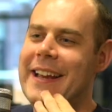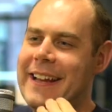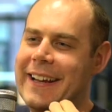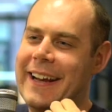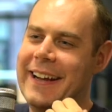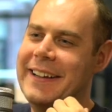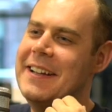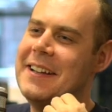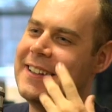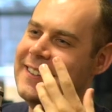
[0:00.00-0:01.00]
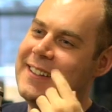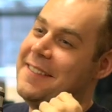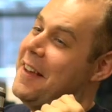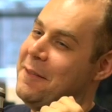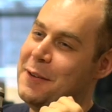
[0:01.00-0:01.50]
yeah. Can
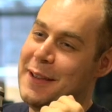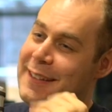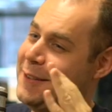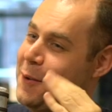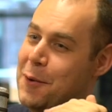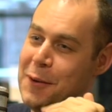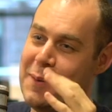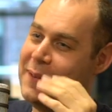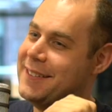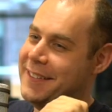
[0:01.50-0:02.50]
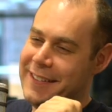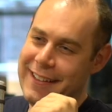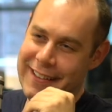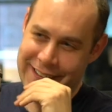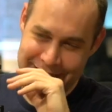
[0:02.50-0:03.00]
save that for that's a whole episode. Yeah, that's a whole
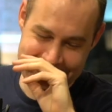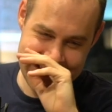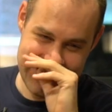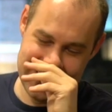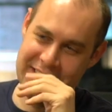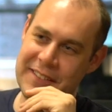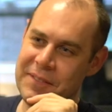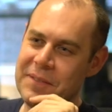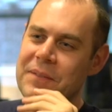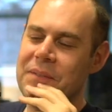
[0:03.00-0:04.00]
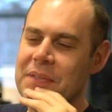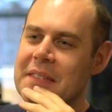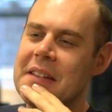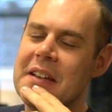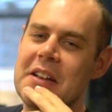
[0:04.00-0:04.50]
nother one, but go ahead.